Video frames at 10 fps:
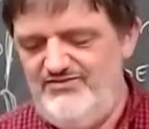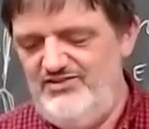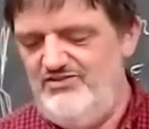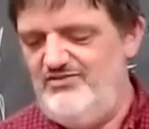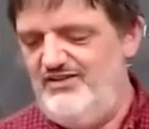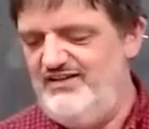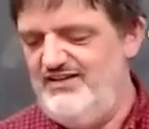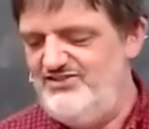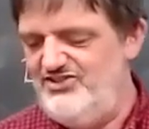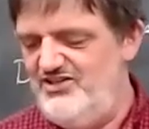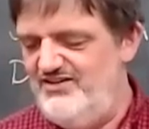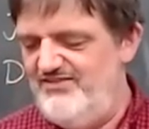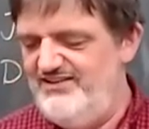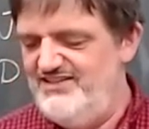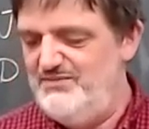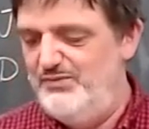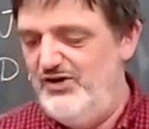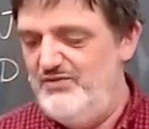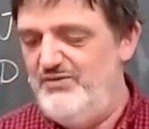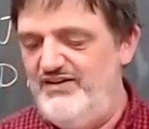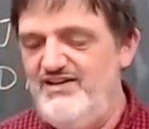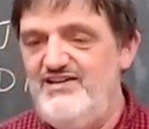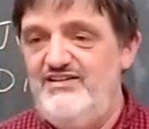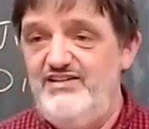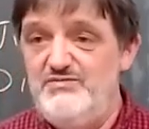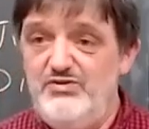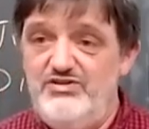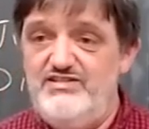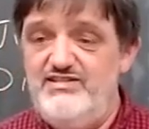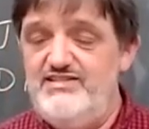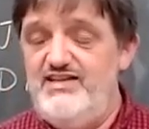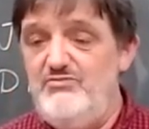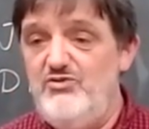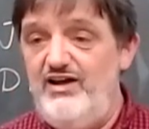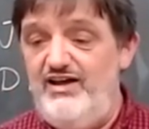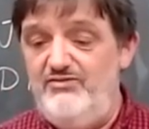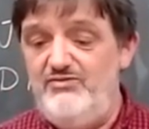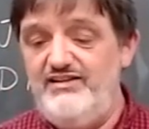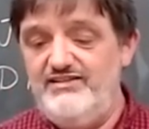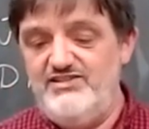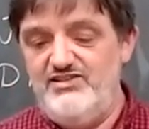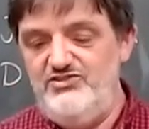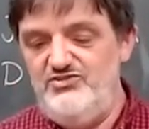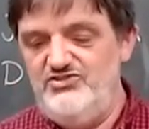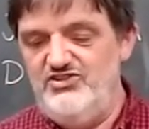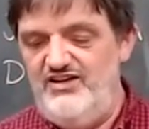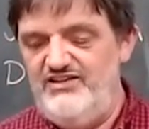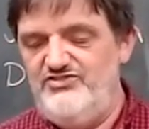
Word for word: even though, again, she didn't write this book, but this book is the same way, right? There's a huge long